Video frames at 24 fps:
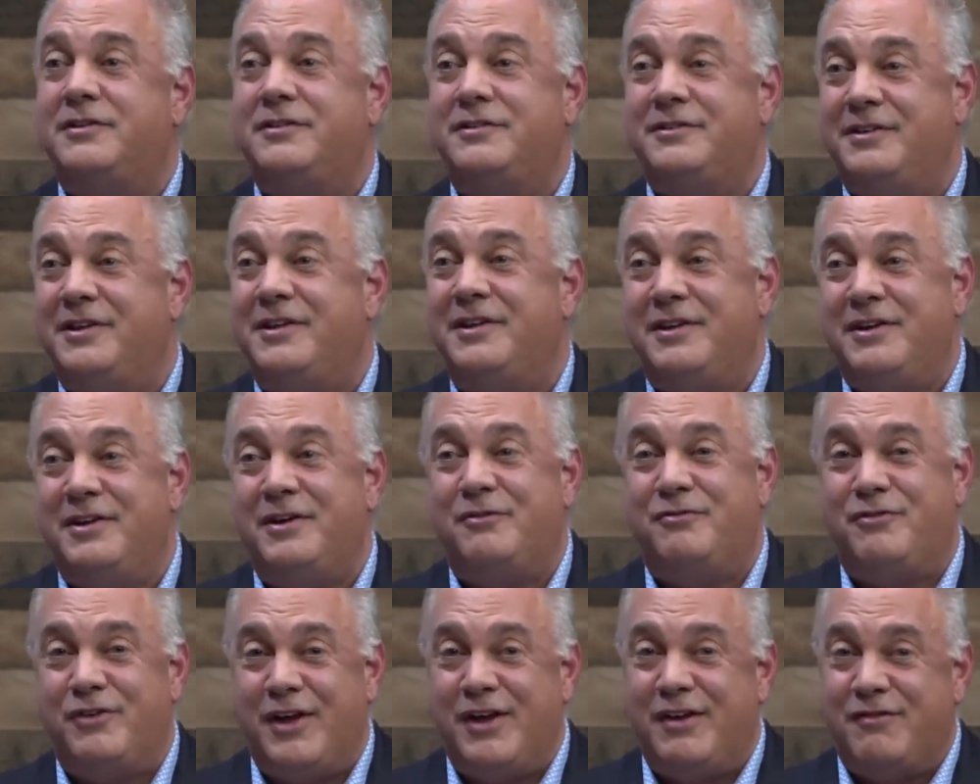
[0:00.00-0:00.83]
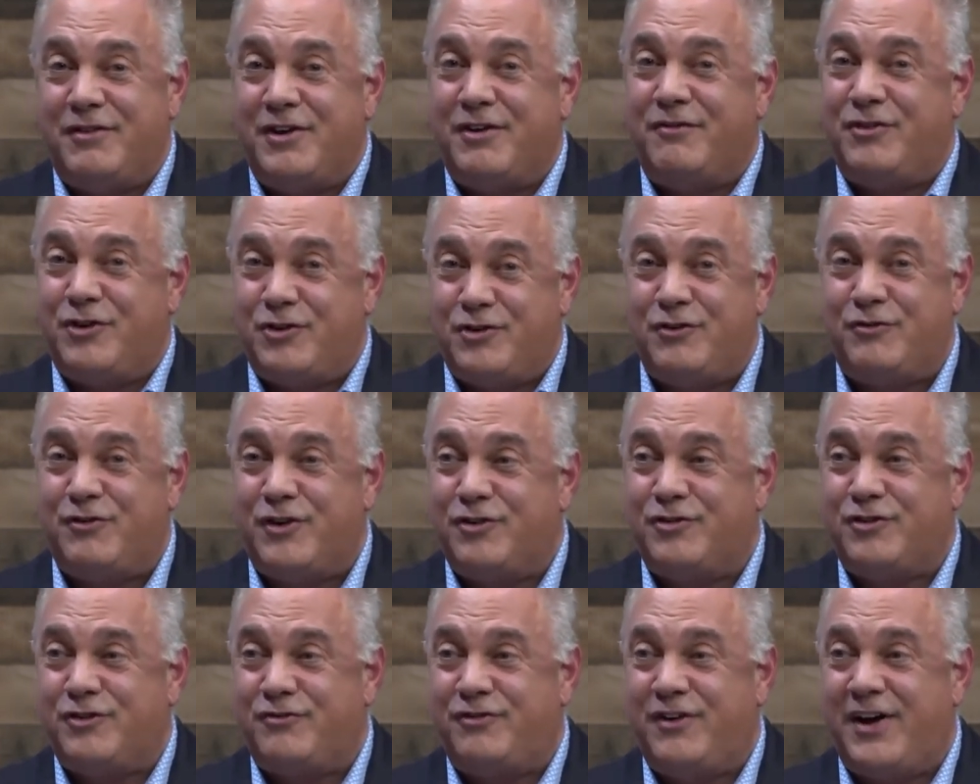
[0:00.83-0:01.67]
even if you're
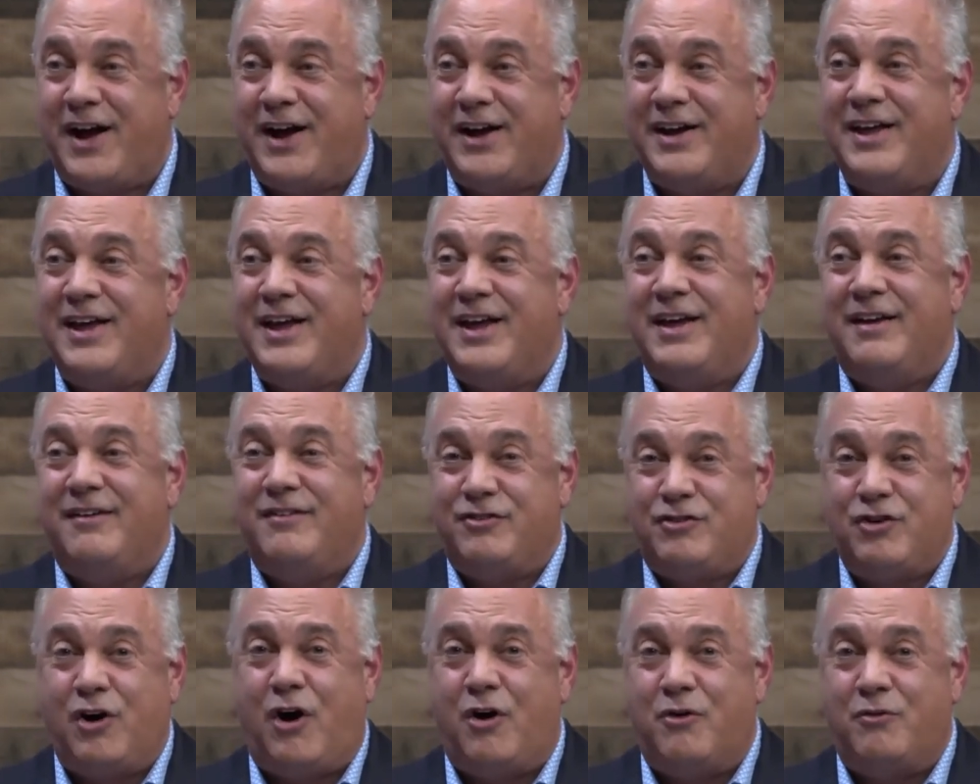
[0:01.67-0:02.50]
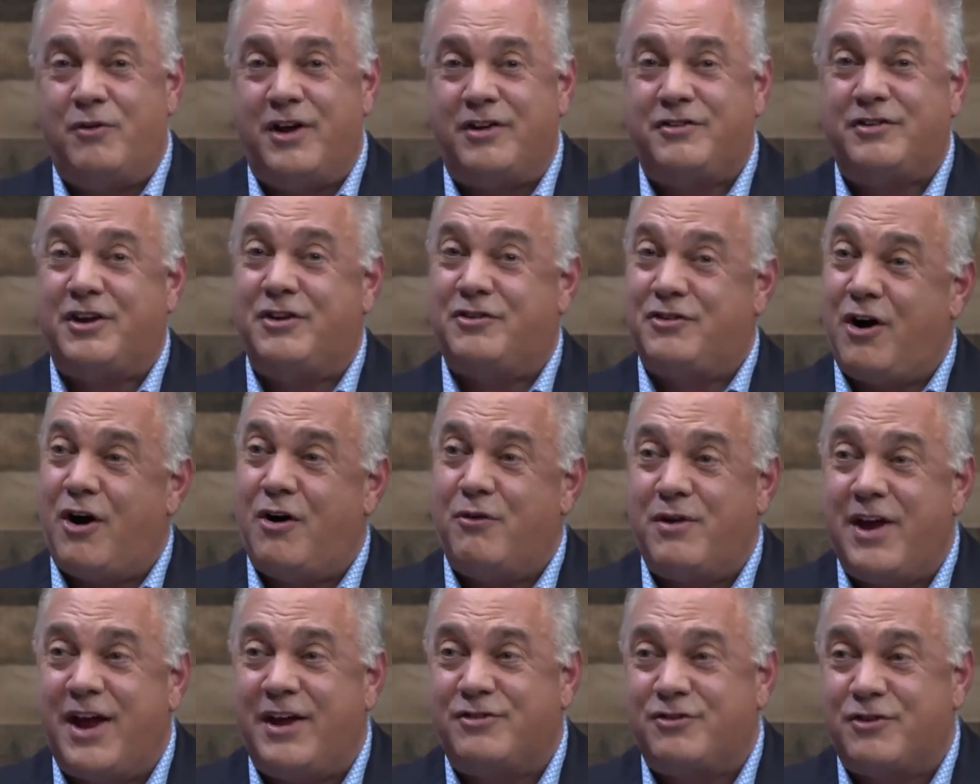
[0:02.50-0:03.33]
diversified, if it's all
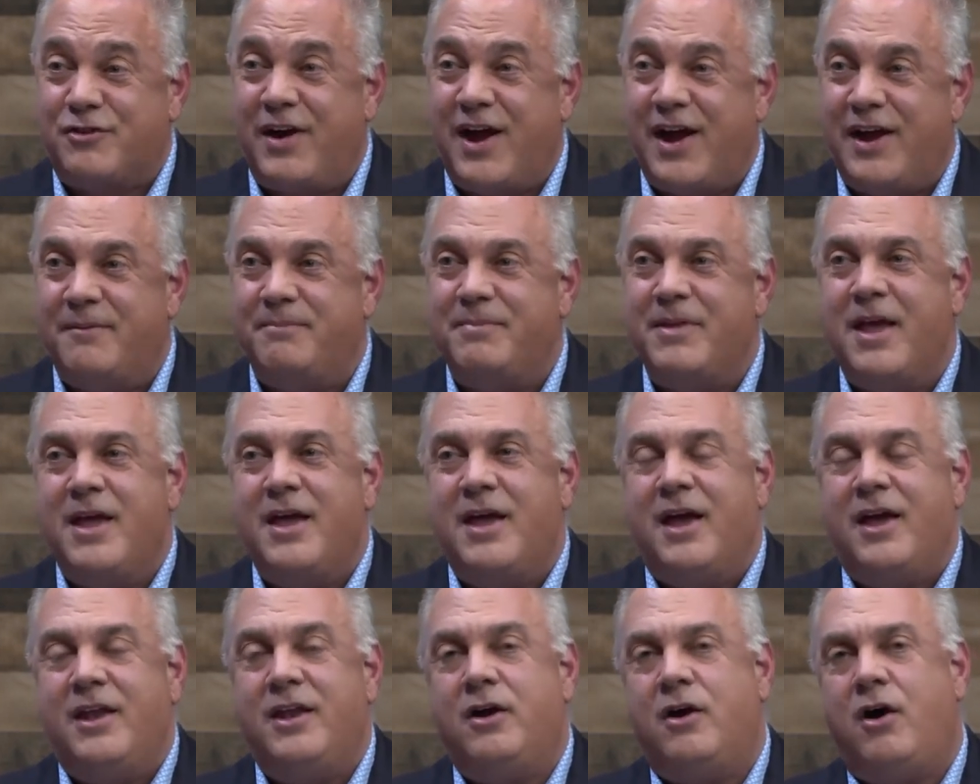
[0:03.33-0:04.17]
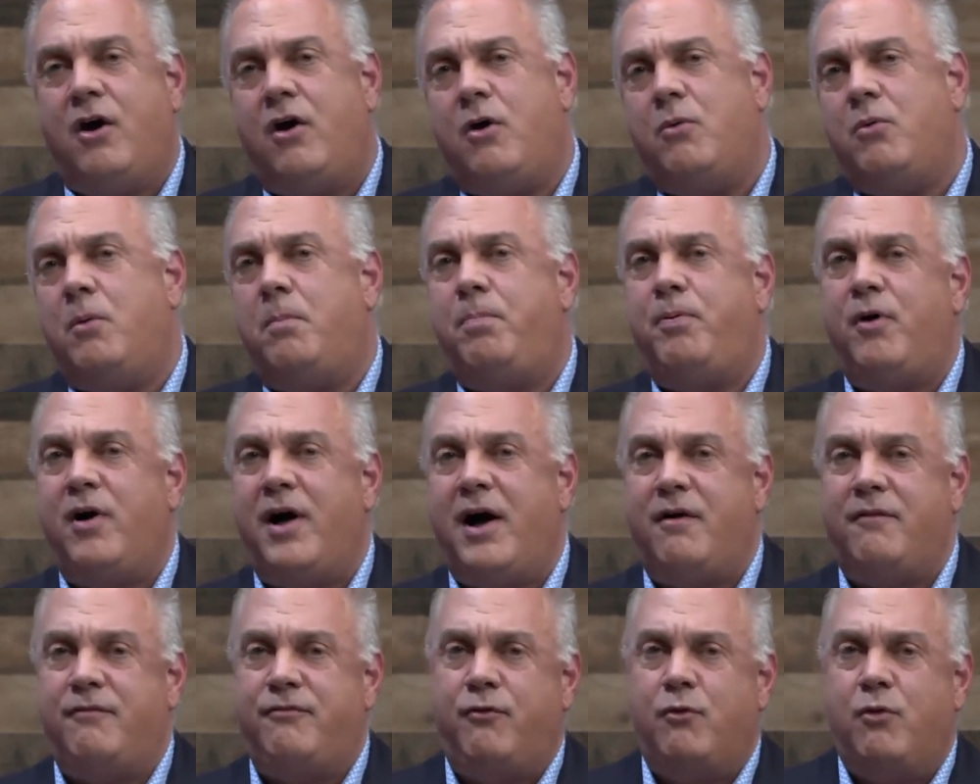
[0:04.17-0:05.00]
risk, right? And they go, oh, we'll pull
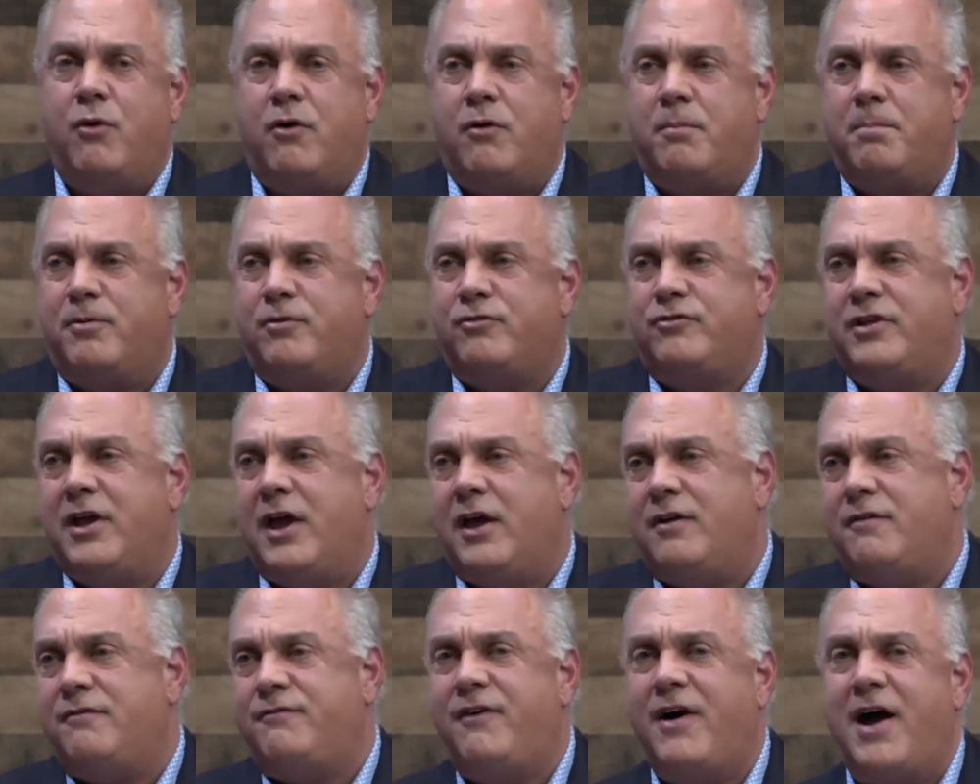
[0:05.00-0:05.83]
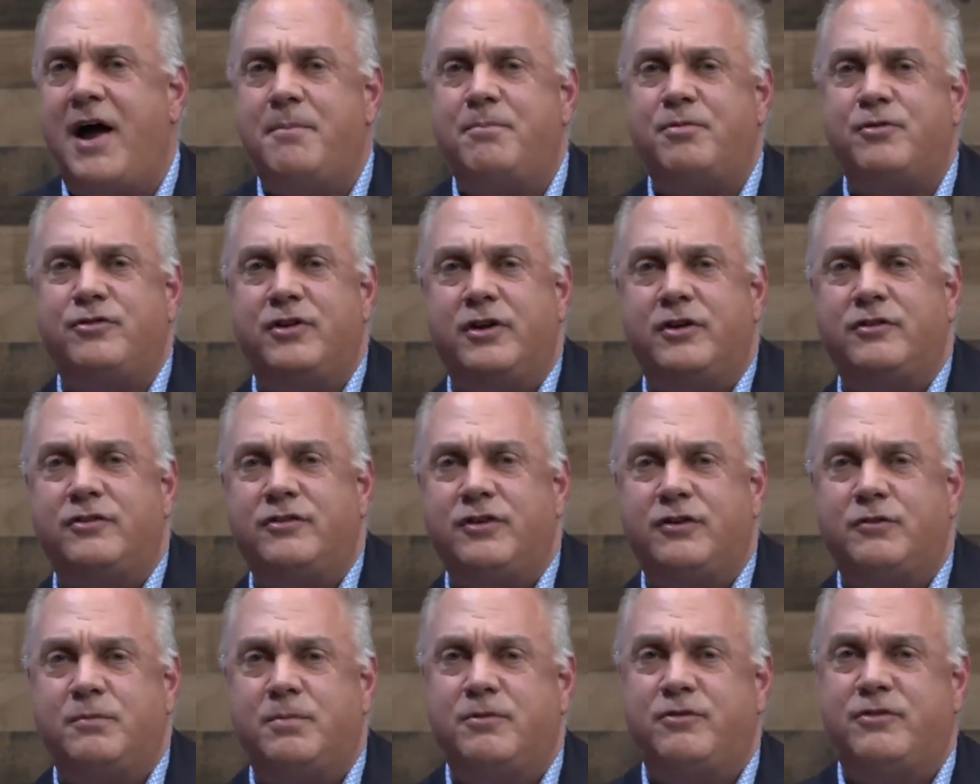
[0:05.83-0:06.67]
out 4% or 5% or
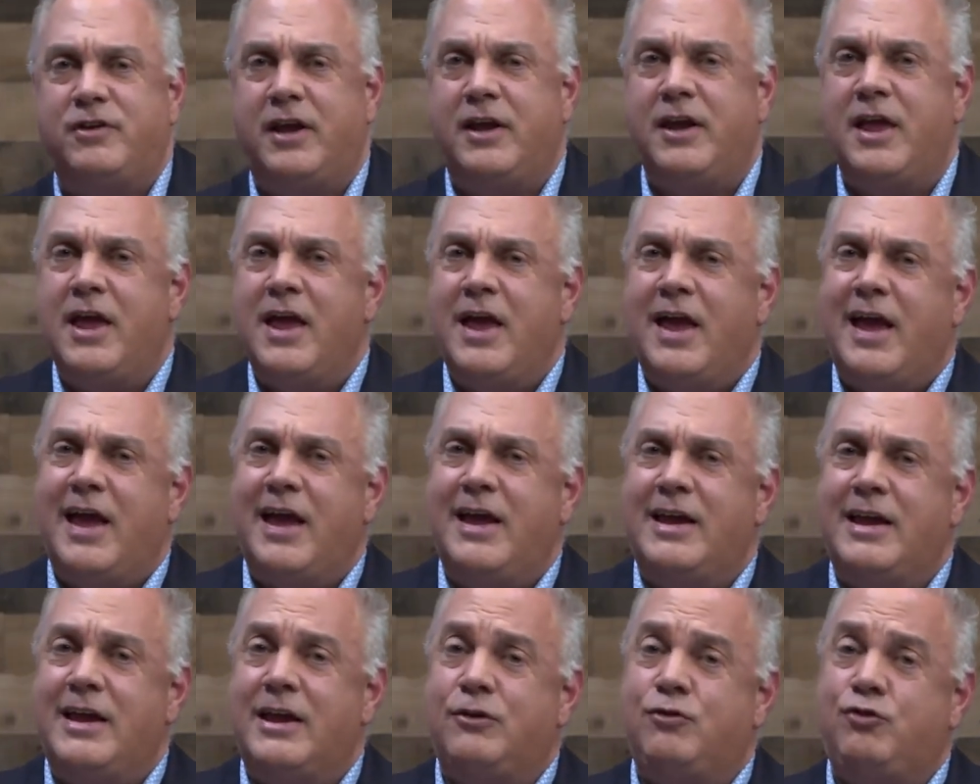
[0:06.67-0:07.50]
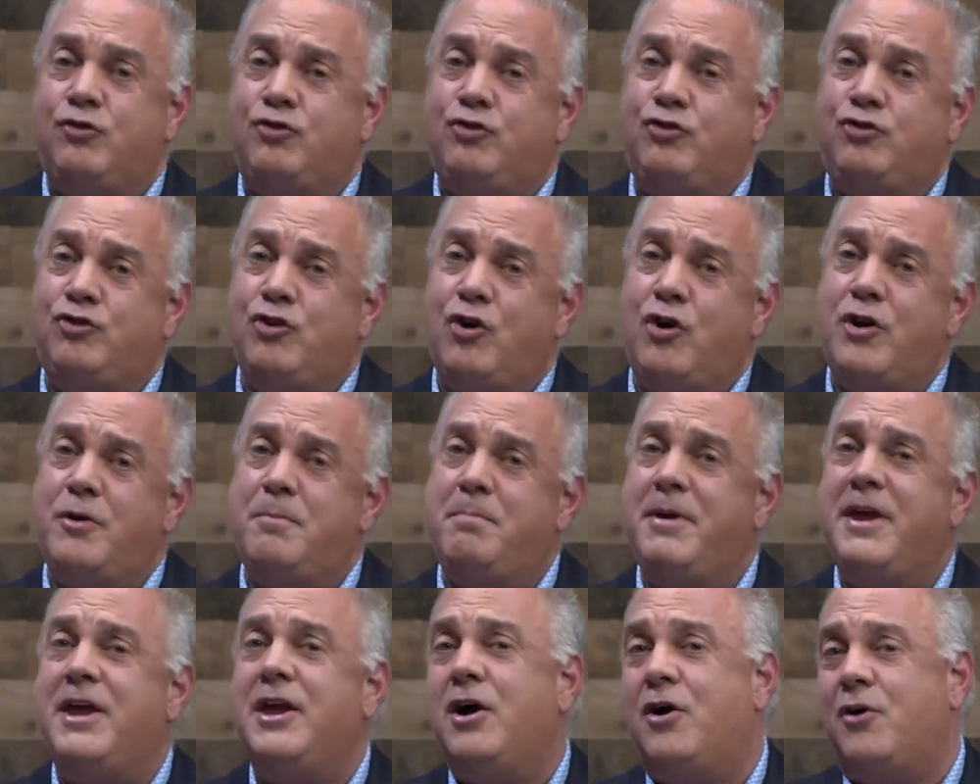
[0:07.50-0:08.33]
6%, and it should
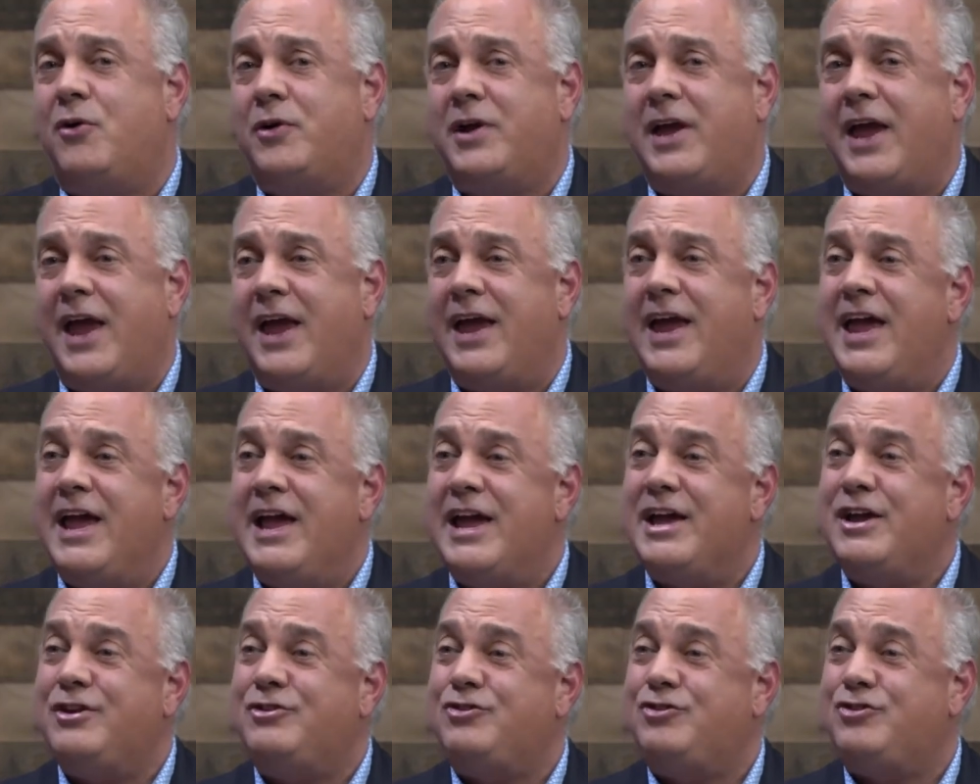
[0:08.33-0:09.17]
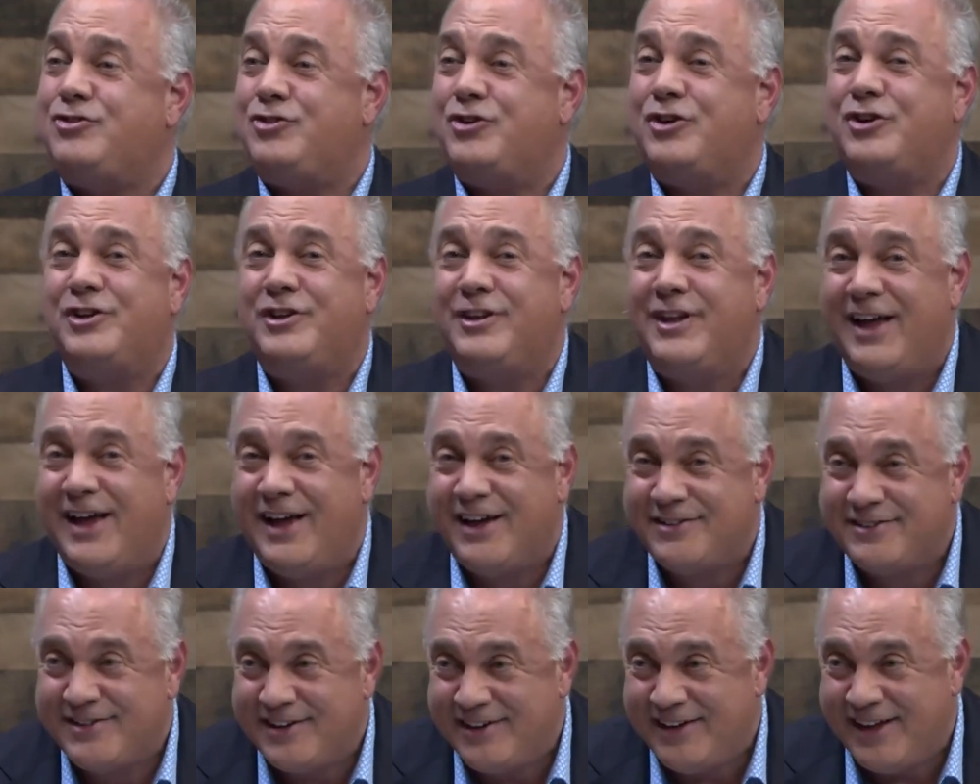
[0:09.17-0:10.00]
be okay. It should
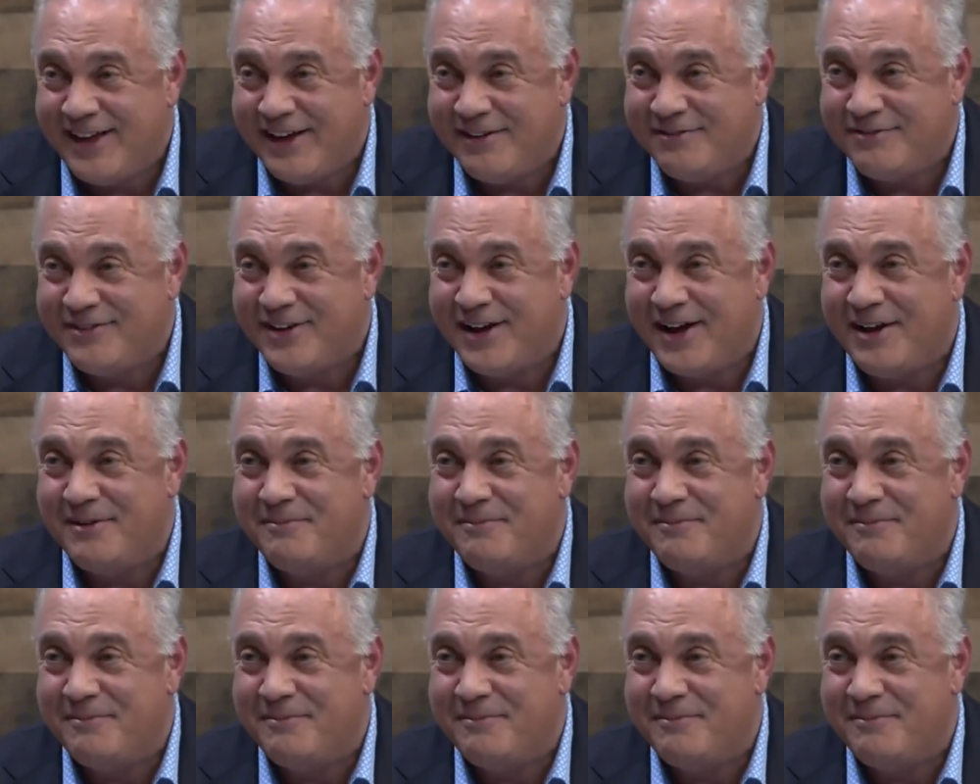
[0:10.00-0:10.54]
last a lifetime.